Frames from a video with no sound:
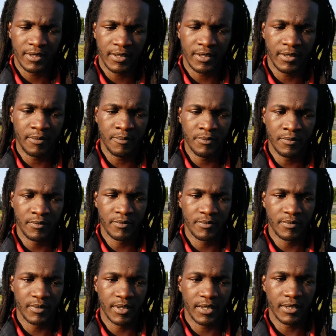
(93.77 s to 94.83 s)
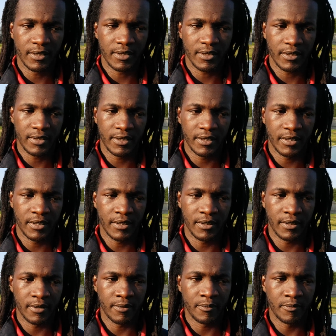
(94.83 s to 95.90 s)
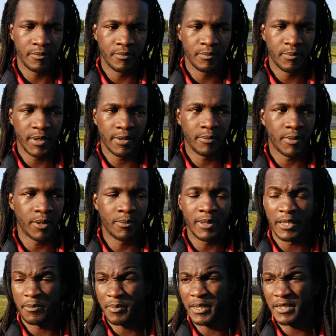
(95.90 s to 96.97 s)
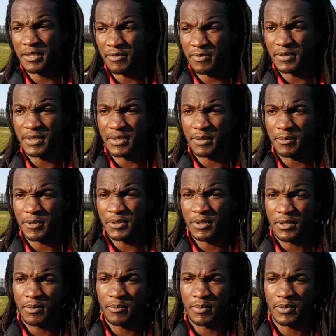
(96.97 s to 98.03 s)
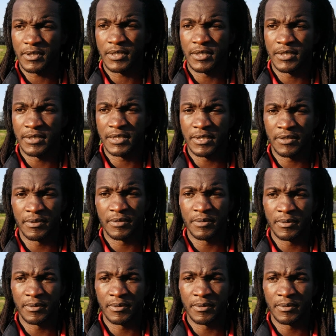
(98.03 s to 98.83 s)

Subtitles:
I think Big Mo made a big difference up the top until